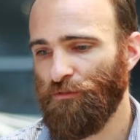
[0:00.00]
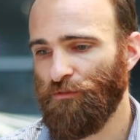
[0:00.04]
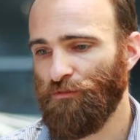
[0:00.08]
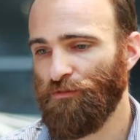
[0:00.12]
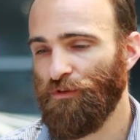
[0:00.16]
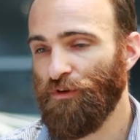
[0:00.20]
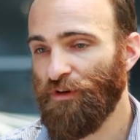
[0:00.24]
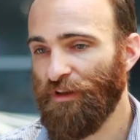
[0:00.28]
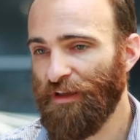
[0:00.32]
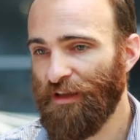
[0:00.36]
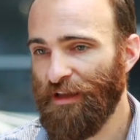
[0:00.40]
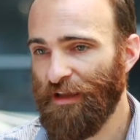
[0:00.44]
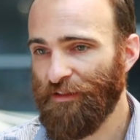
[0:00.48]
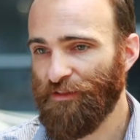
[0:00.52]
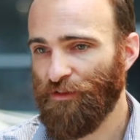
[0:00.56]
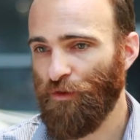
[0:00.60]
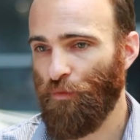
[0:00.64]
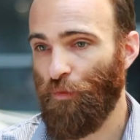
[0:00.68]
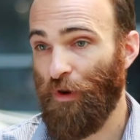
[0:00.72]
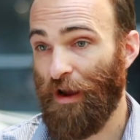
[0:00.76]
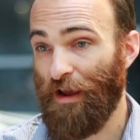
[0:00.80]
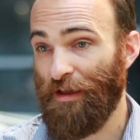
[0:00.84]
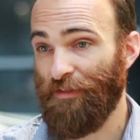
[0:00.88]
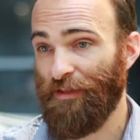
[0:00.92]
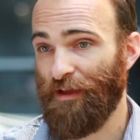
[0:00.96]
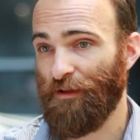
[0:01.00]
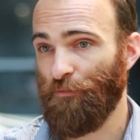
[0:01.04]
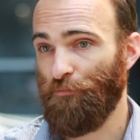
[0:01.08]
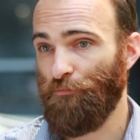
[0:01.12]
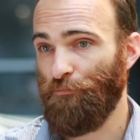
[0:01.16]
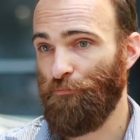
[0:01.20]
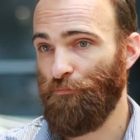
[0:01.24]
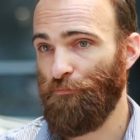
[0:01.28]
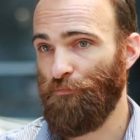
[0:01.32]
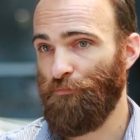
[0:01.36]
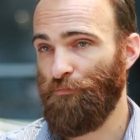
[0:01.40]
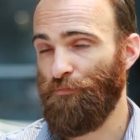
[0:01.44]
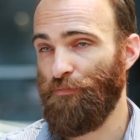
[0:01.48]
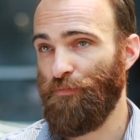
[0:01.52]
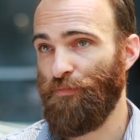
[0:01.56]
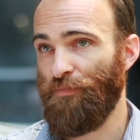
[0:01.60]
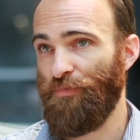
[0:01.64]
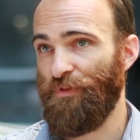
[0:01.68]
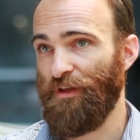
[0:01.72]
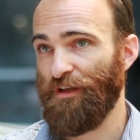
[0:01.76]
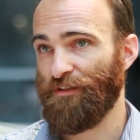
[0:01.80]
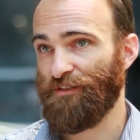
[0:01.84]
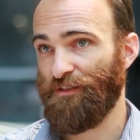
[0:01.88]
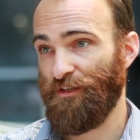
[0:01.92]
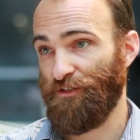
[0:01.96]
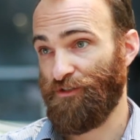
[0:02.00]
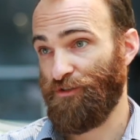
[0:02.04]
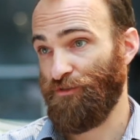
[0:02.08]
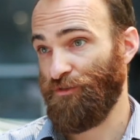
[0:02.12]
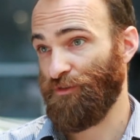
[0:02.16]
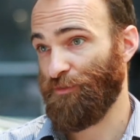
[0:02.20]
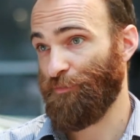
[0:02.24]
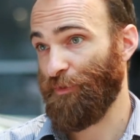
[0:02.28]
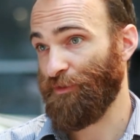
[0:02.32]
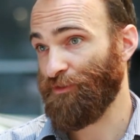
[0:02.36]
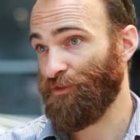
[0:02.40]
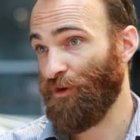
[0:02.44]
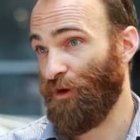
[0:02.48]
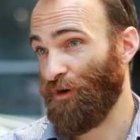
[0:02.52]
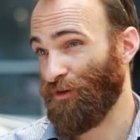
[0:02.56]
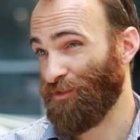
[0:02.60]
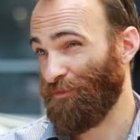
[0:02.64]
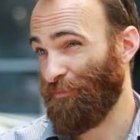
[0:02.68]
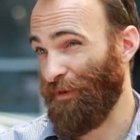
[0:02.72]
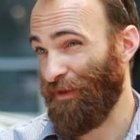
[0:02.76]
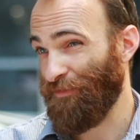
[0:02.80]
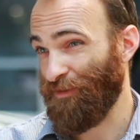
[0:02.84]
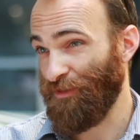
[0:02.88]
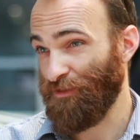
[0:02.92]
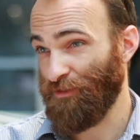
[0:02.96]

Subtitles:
looking at the way that this issue has been talked about,